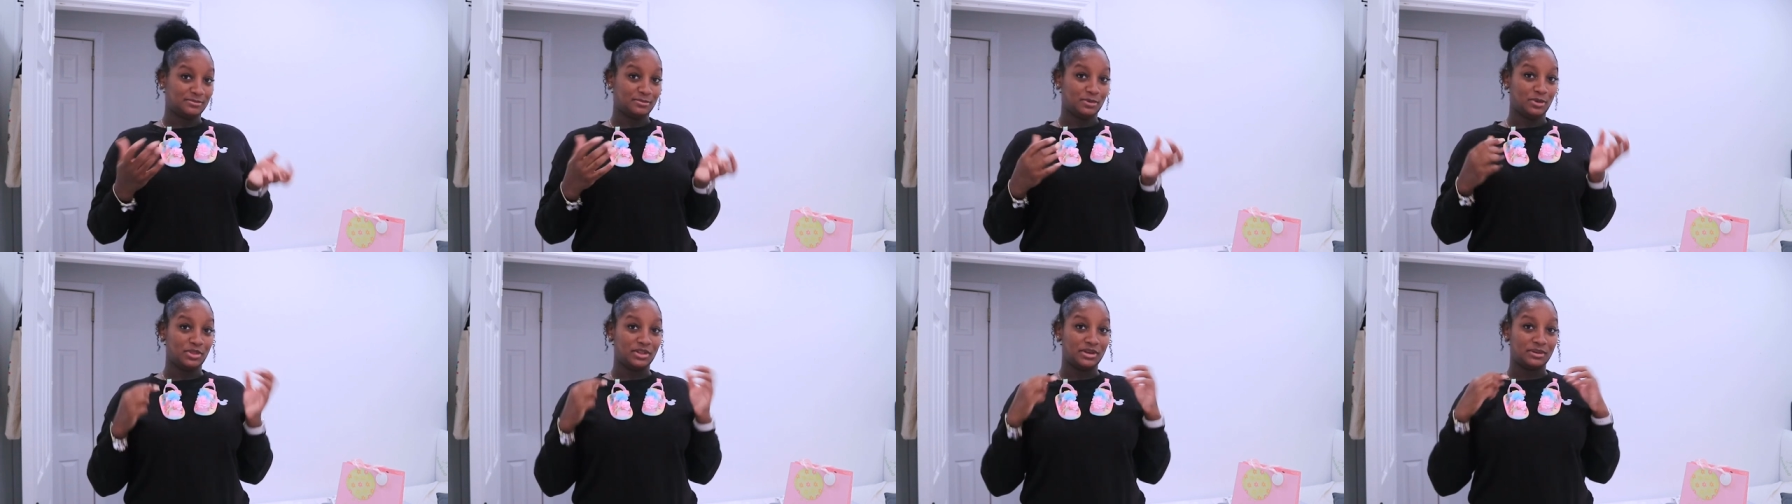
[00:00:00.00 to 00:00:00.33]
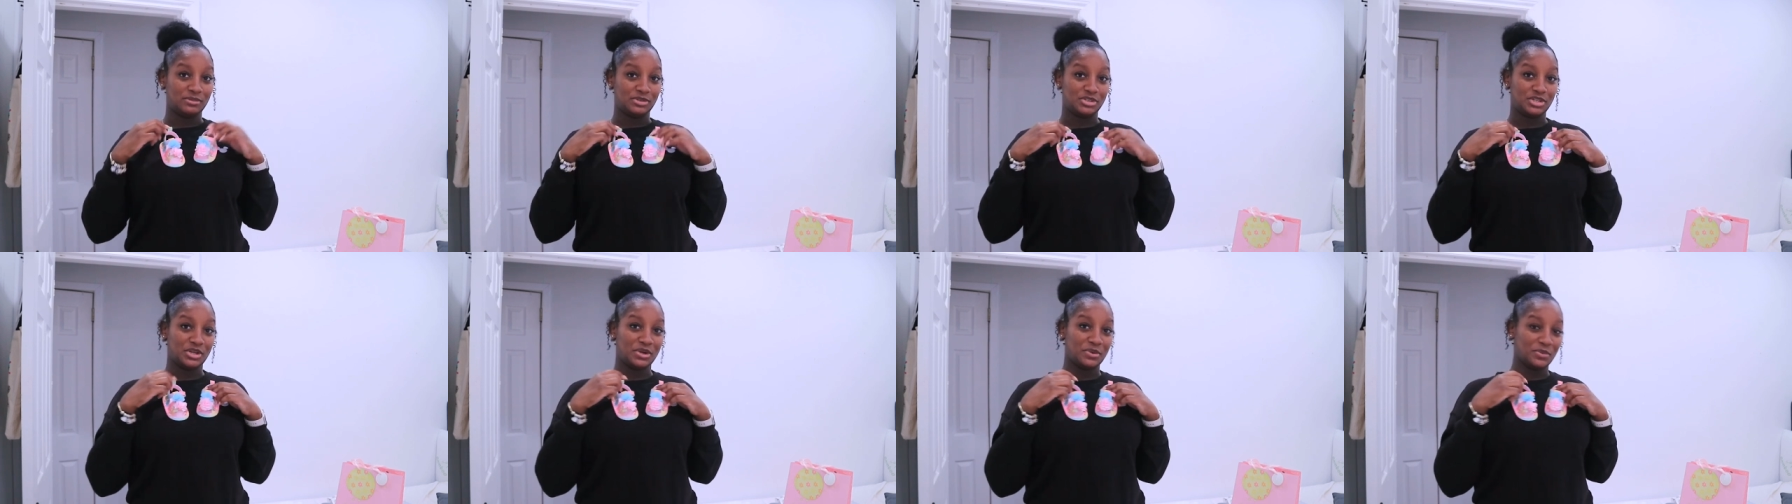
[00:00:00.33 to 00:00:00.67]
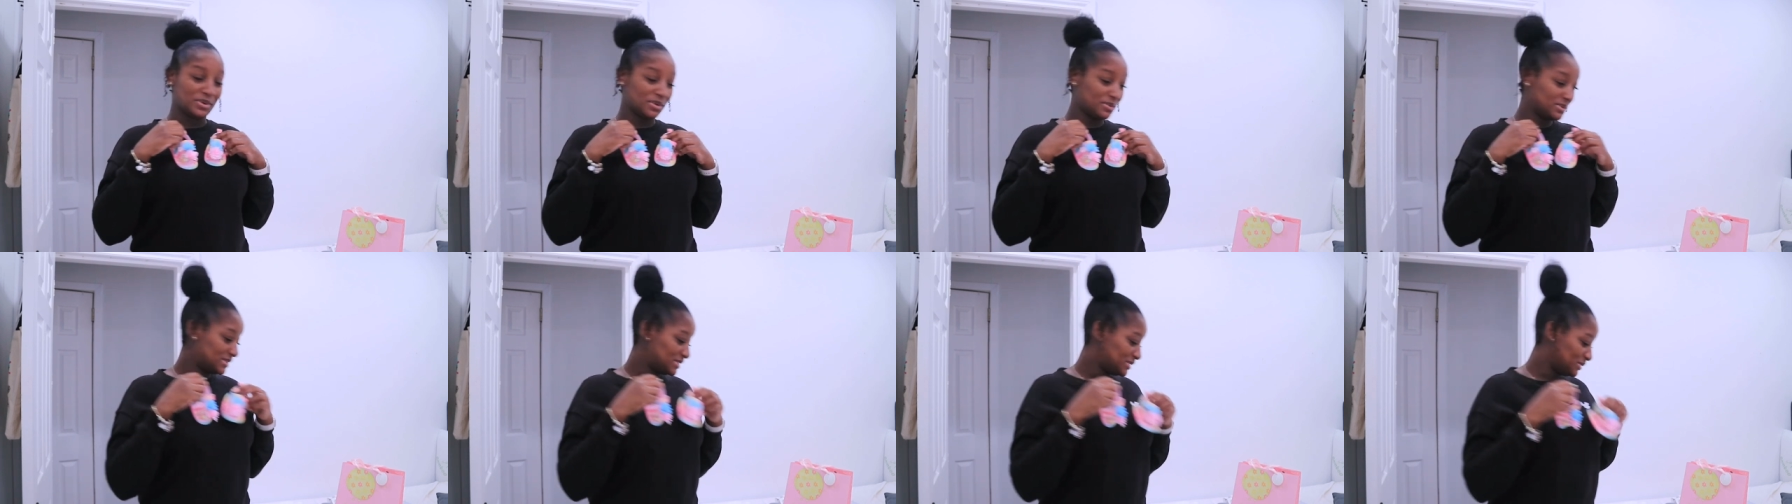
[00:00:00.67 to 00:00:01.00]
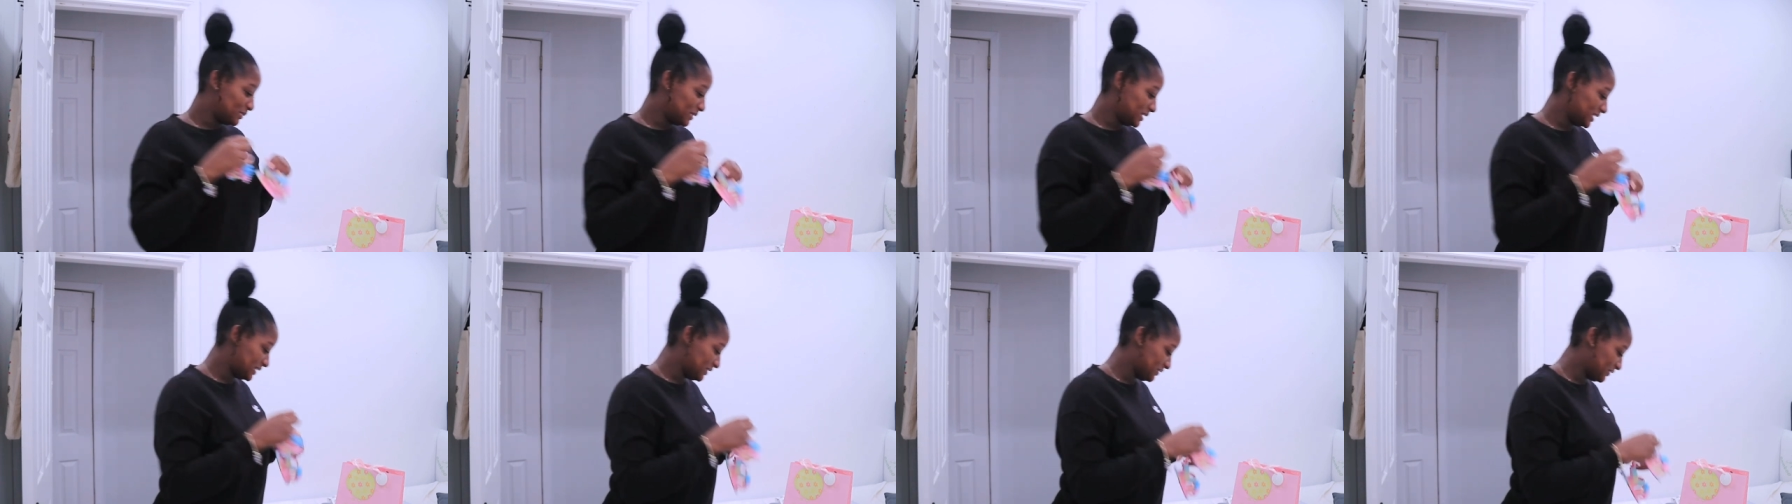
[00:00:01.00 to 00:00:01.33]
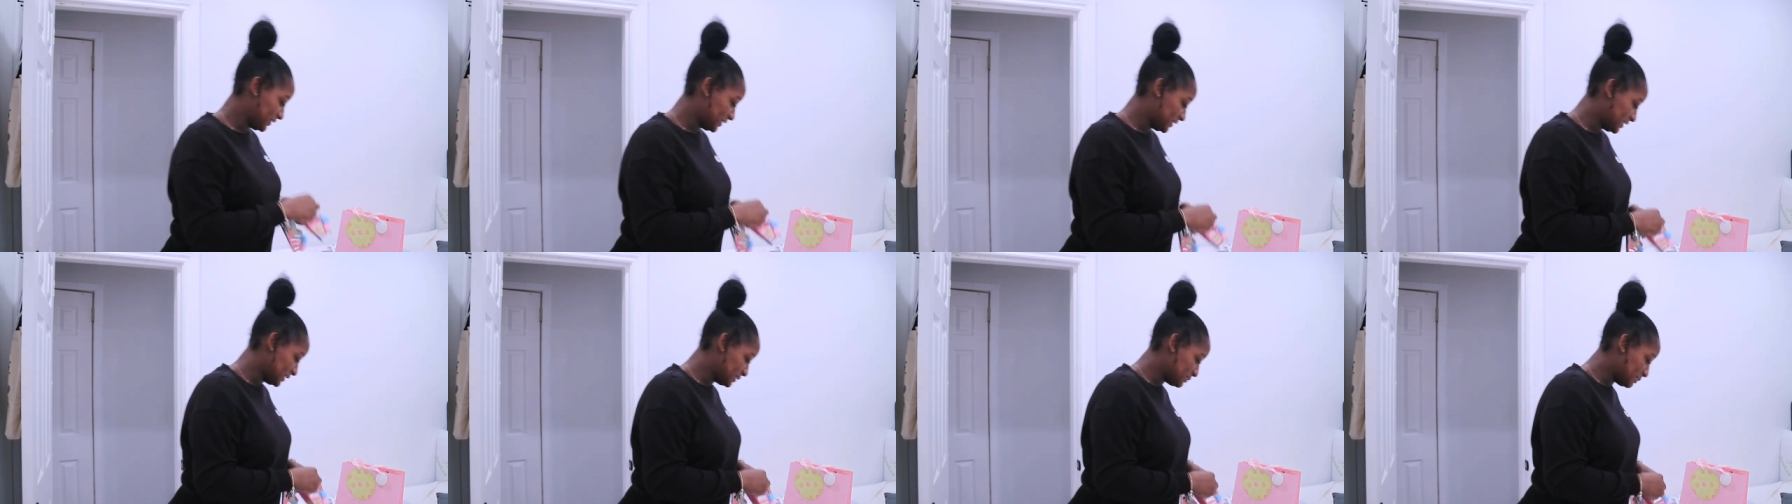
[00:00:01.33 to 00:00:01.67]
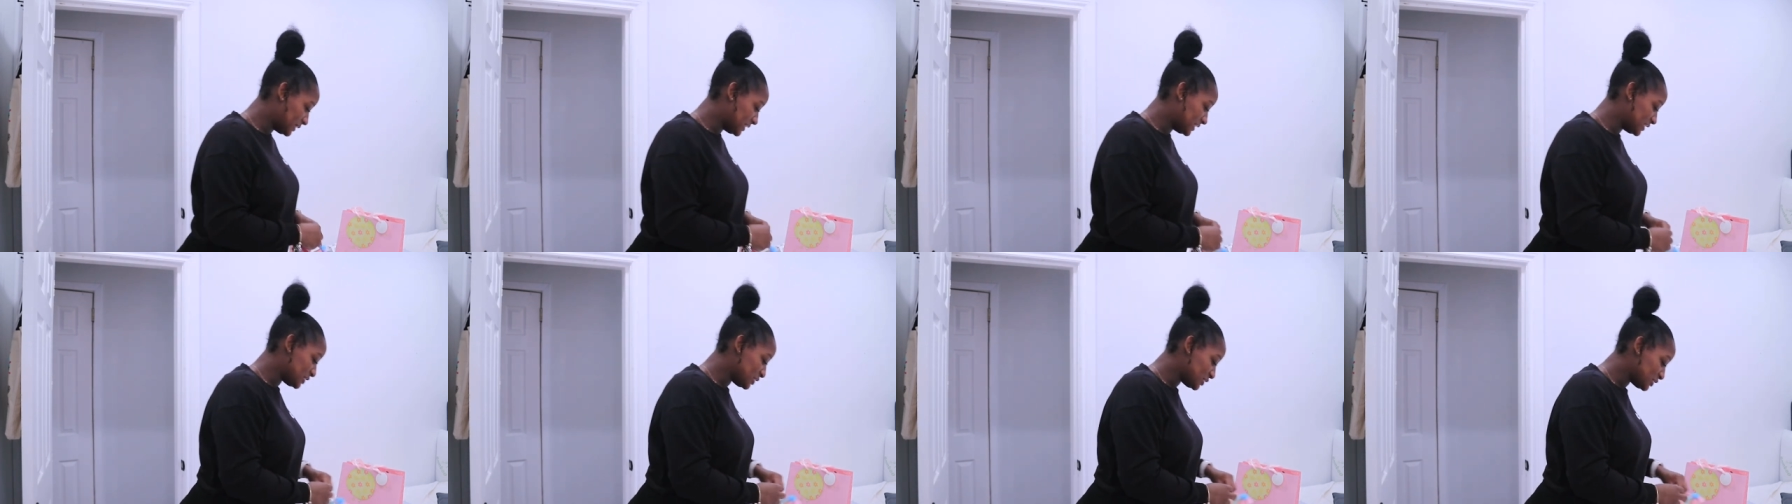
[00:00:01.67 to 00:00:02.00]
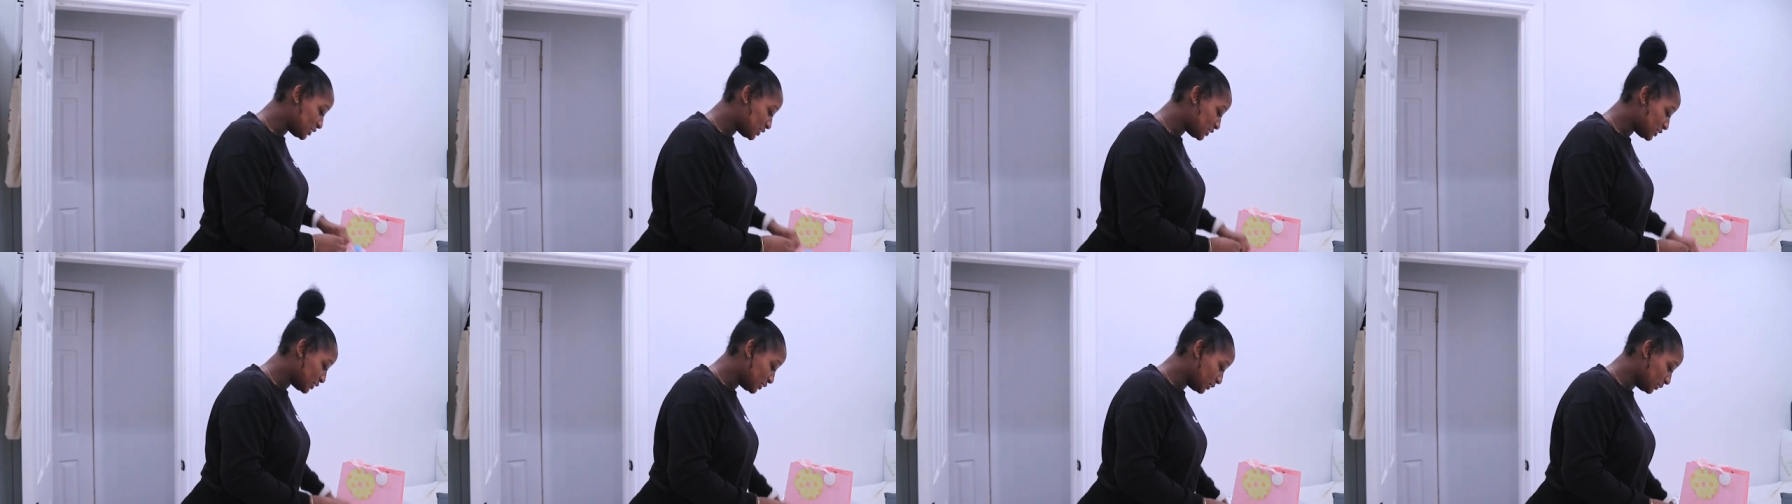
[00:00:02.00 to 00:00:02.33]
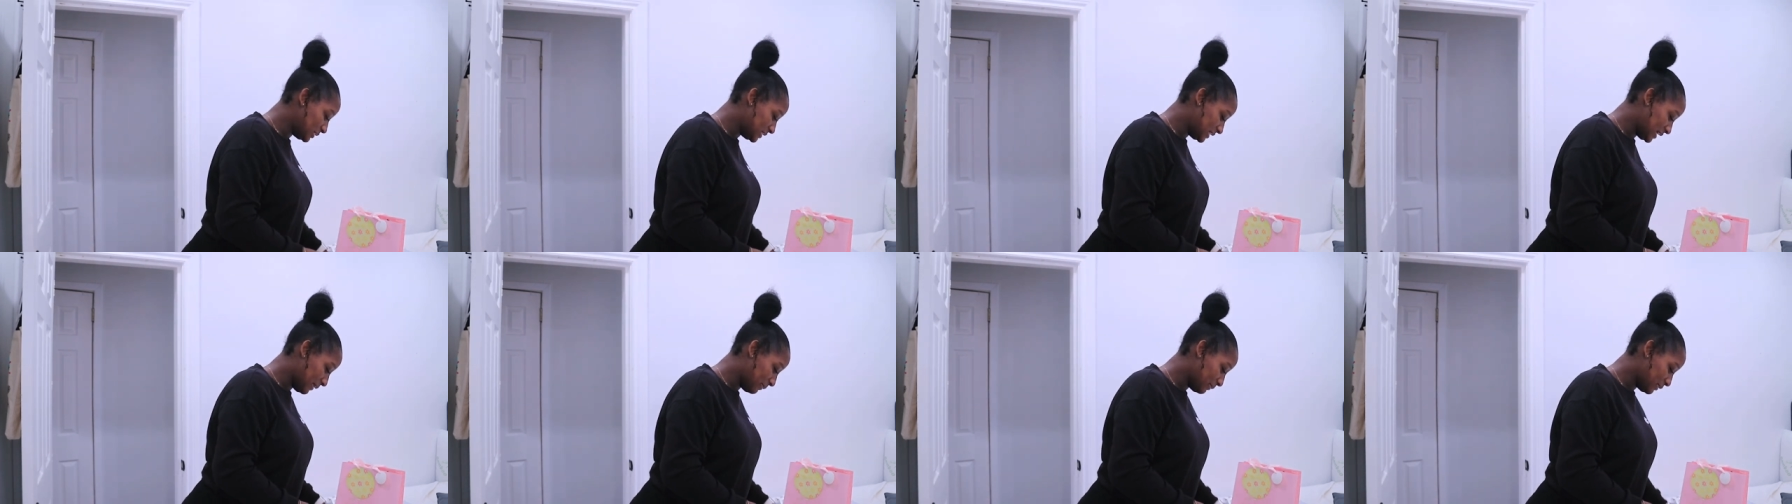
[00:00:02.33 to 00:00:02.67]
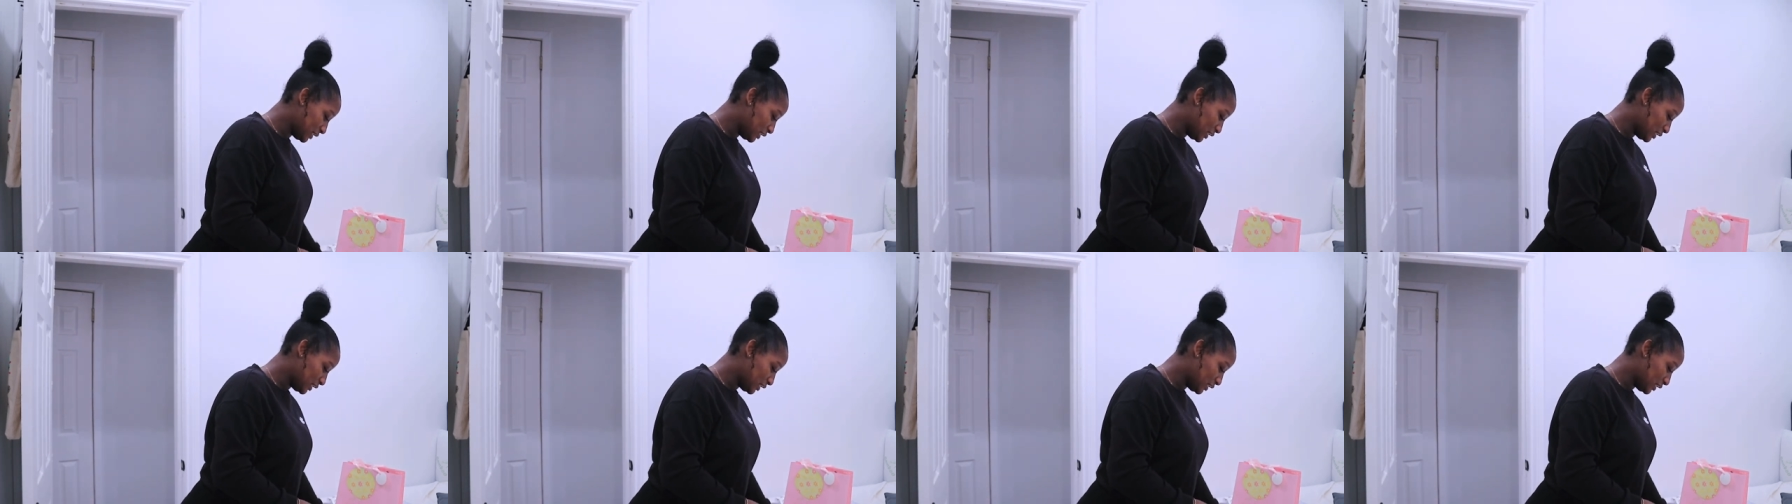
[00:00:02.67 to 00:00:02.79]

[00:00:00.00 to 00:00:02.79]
Both of them she could wear with so many different things. But these are so damn